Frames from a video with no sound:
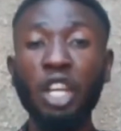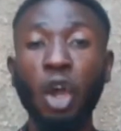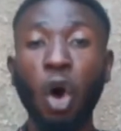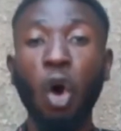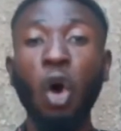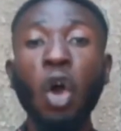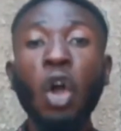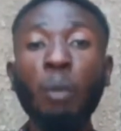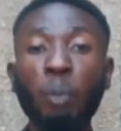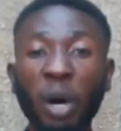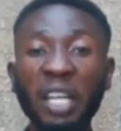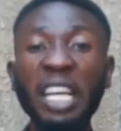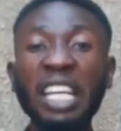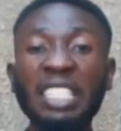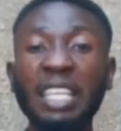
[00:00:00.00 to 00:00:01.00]
Your
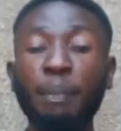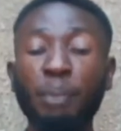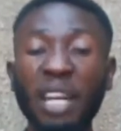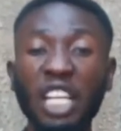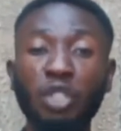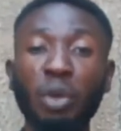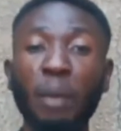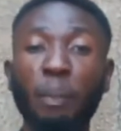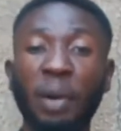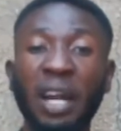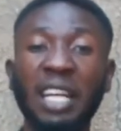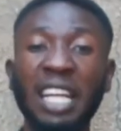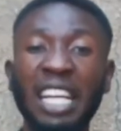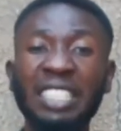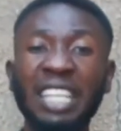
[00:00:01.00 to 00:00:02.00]
body is a place where
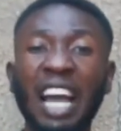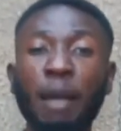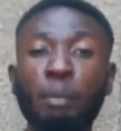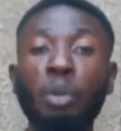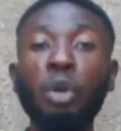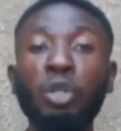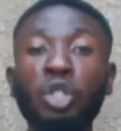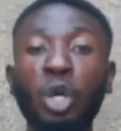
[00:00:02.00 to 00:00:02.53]
paradise are built.